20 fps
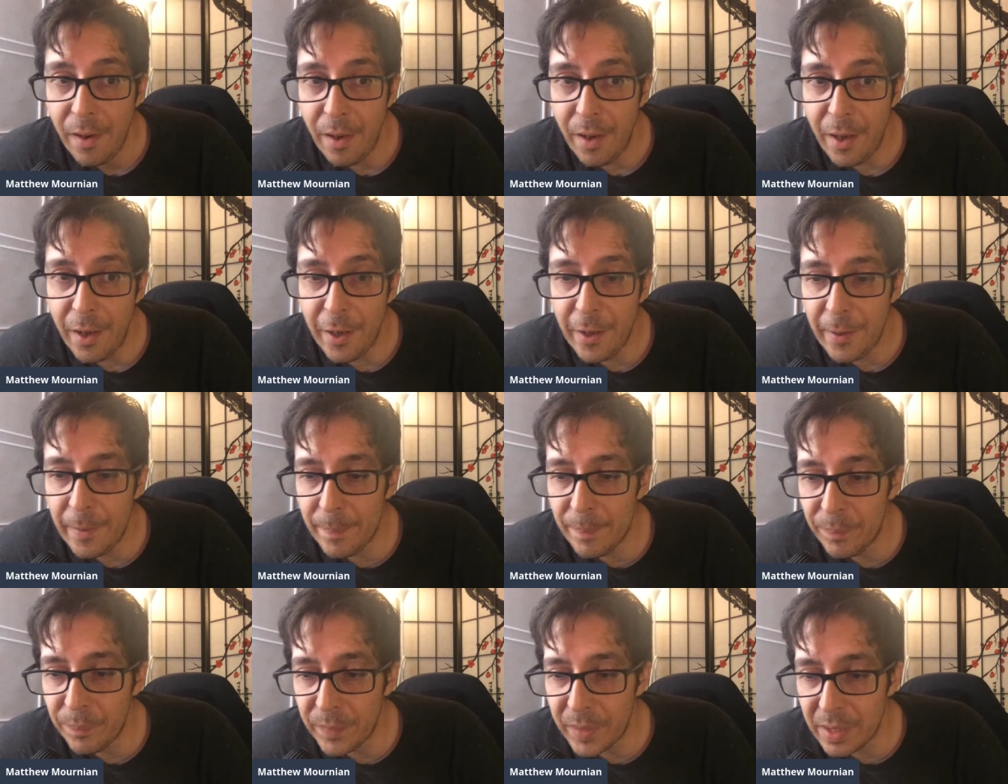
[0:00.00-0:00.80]

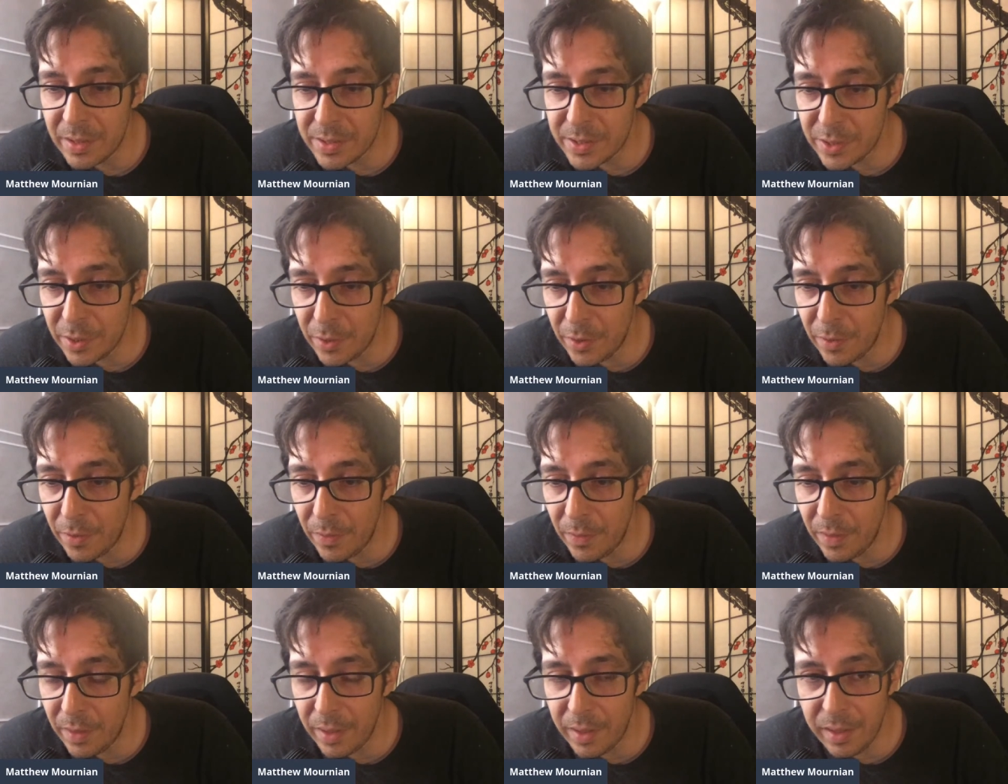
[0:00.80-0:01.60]
And
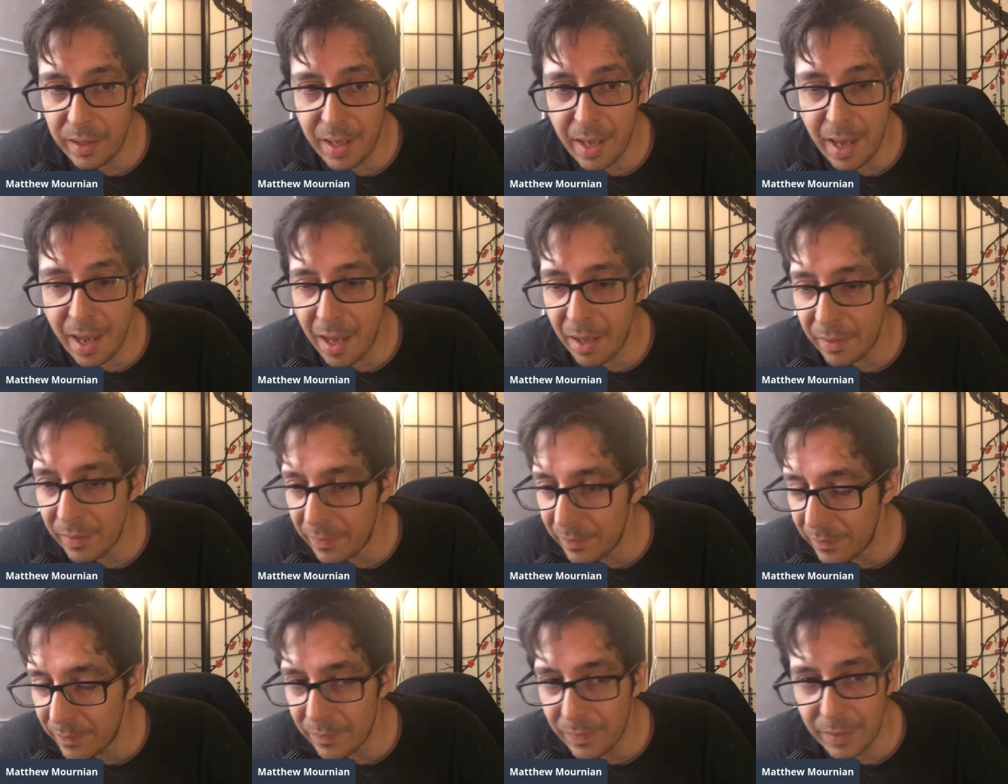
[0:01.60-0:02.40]
so, yeah,
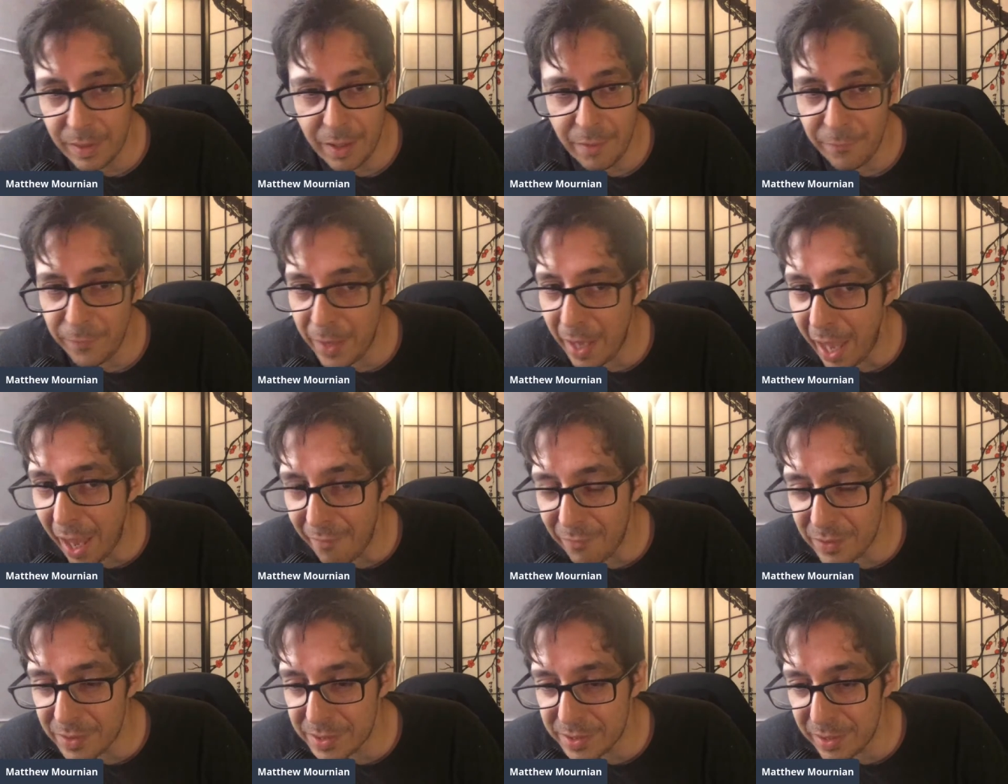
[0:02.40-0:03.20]
if you
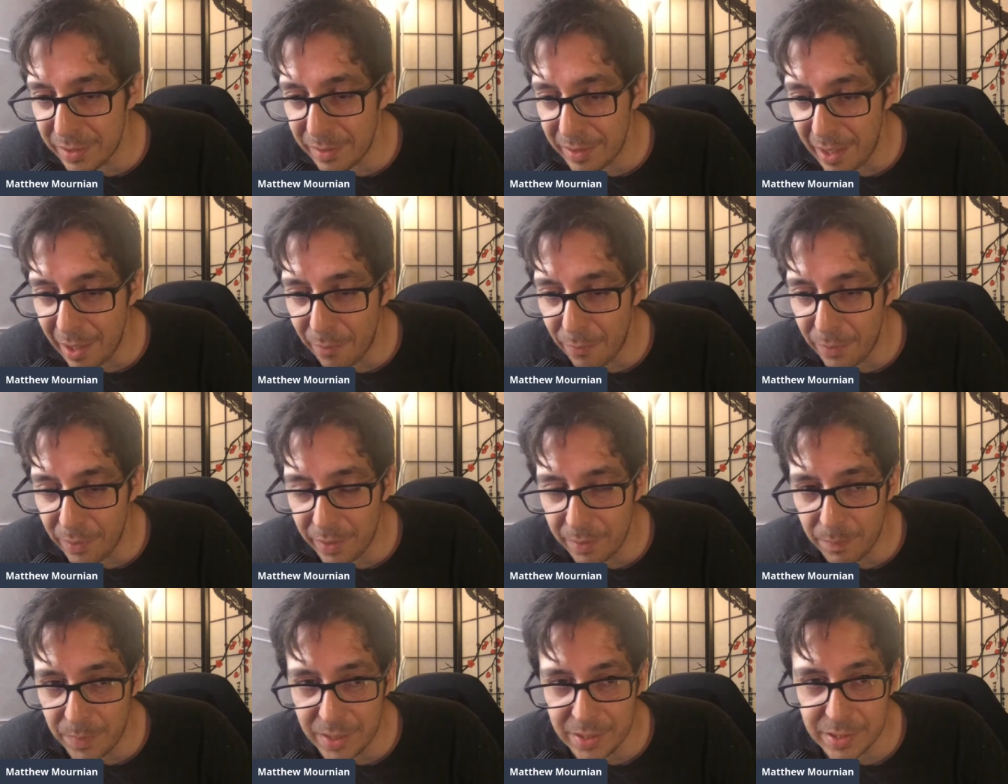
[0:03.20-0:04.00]
haven't seen that
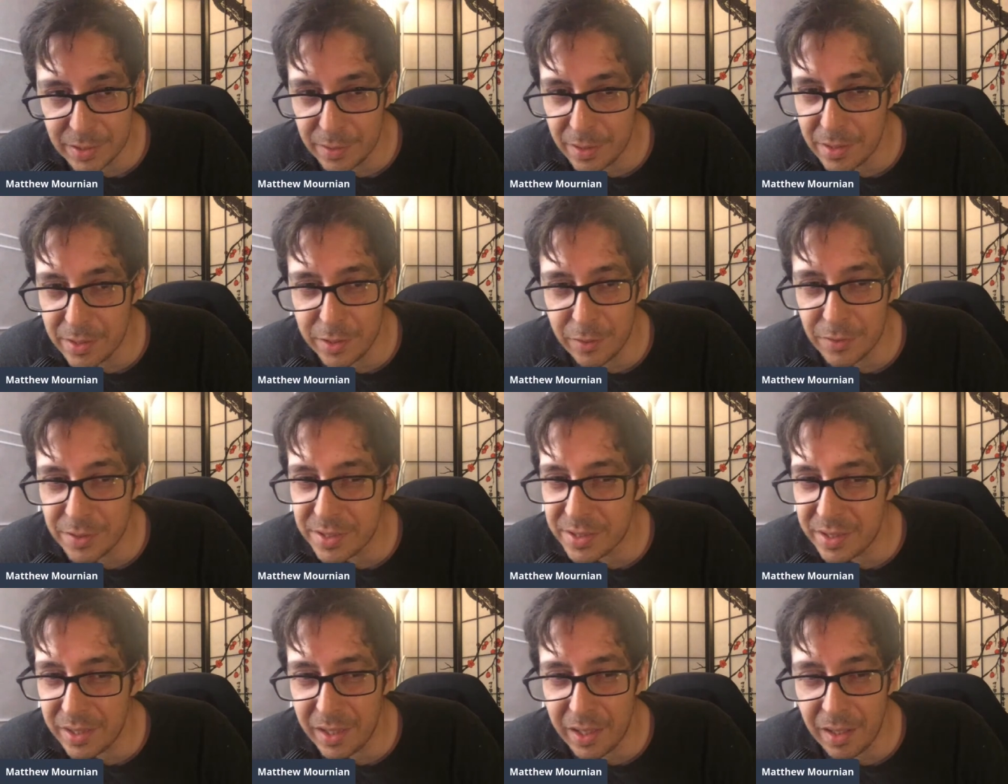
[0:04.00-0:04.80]
one, Miss Liz, you'll
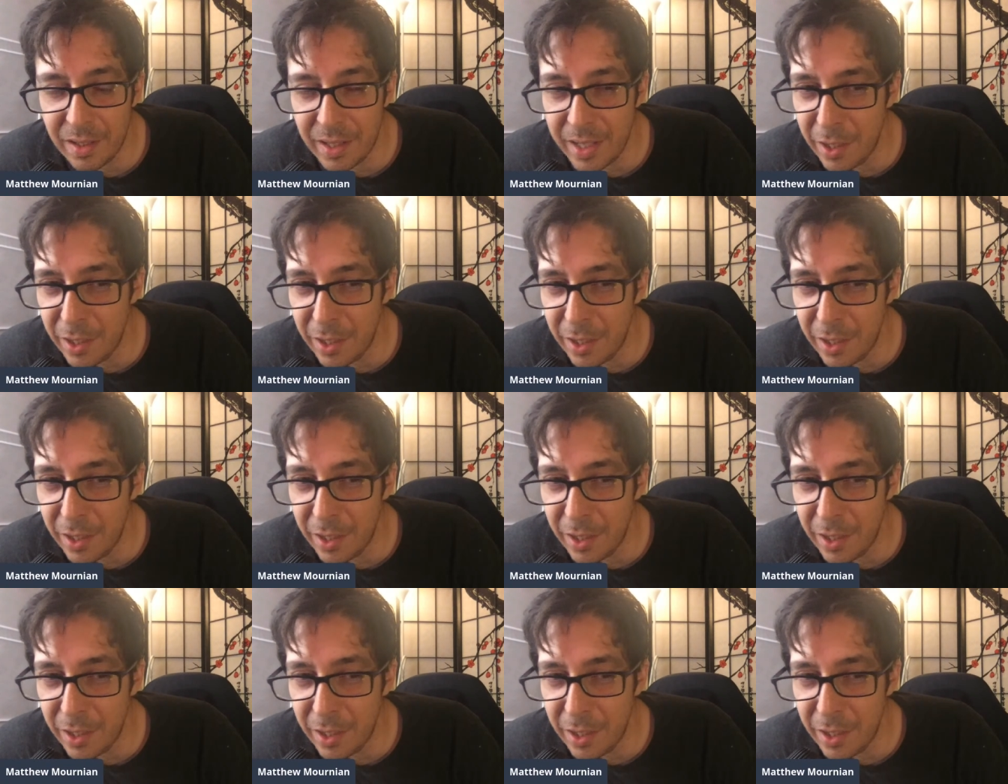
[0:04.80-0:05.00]
see it.